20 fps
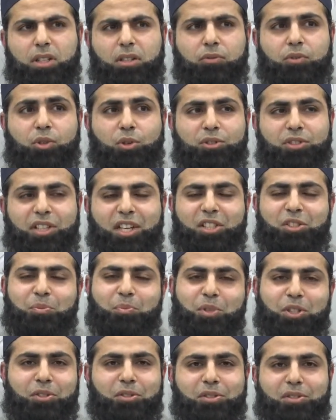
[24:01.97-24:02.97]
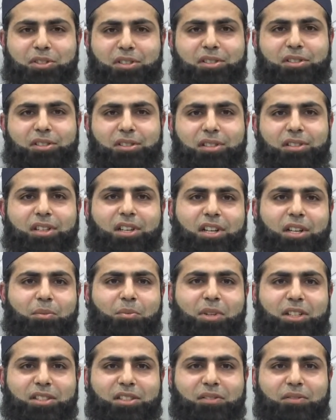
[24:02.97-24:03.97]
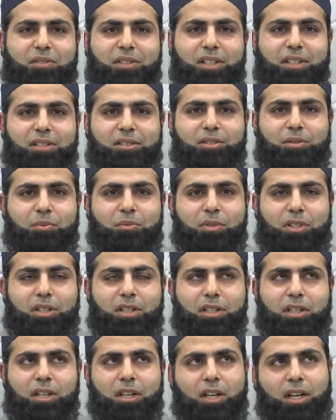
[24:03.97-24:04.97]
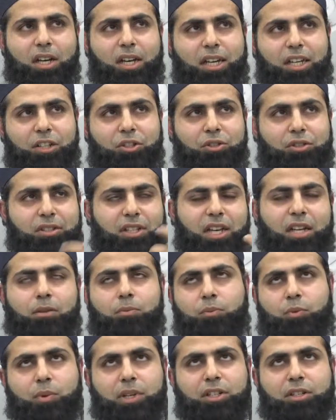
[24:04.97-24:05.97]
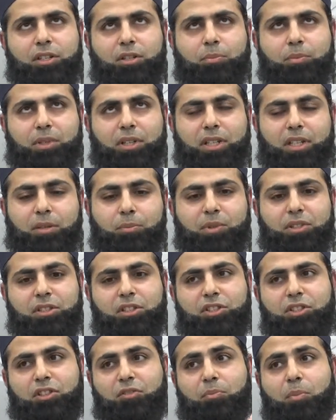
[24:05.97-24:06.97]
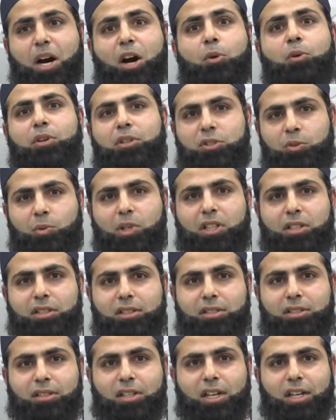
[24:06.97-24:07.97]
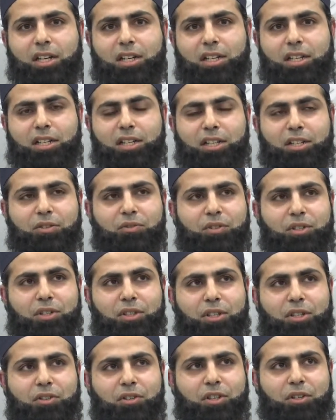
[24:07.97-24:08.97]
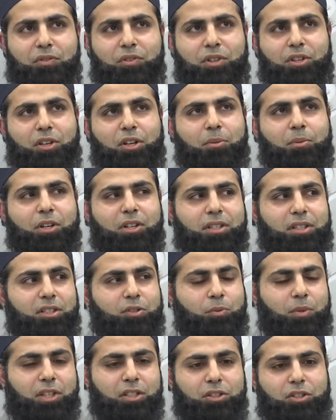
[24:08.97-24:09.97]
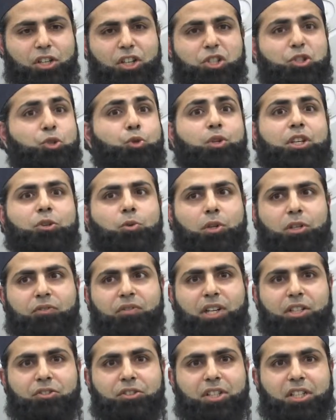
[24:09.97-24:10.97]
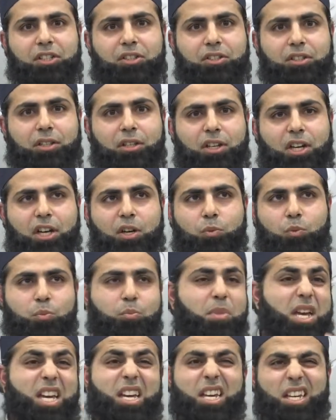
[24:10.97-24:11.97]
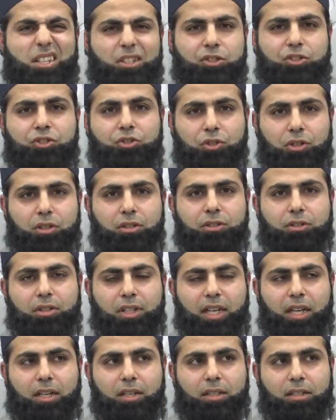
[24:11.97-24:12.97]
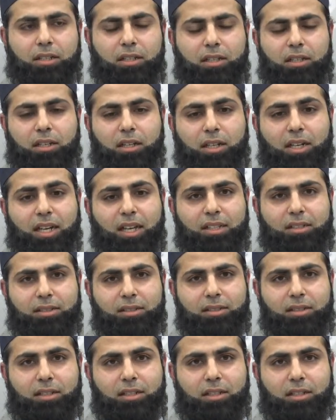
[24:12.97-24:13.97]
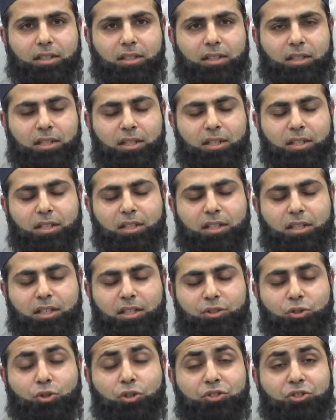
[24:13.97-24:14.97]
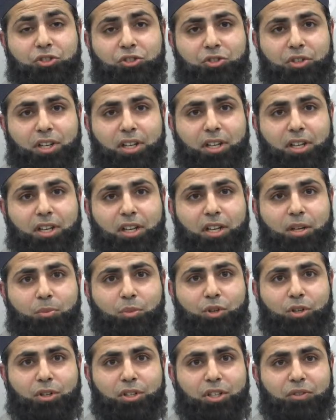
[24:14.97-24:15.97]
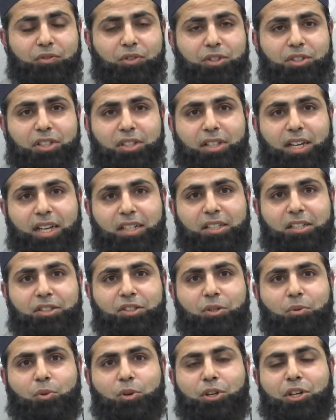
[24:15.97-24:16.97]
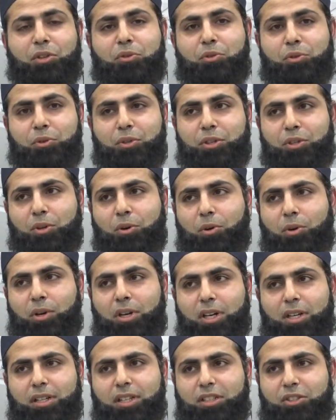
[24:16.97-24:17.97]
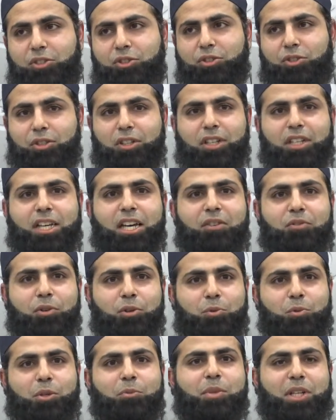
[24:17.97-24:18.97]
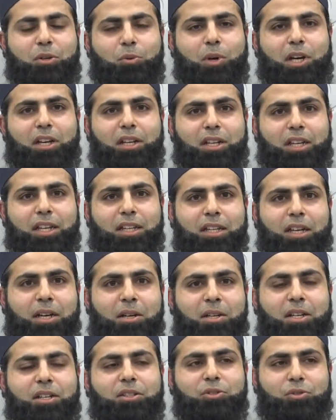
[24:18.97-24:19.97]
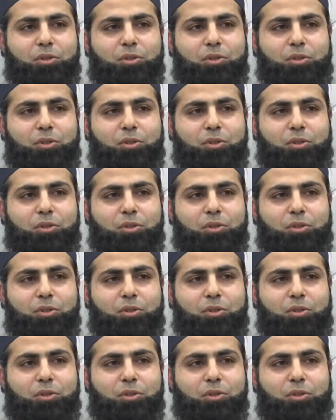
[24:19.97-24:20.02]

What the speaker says: And of course, experience is a massive thing. It does help when you're in a position of power as well, because if you think about it this way, a newly qualified teacher may struggle to get a class to concentrate, but if you see the head teacher walking through the door, then suddenly everyone will be quiet like that.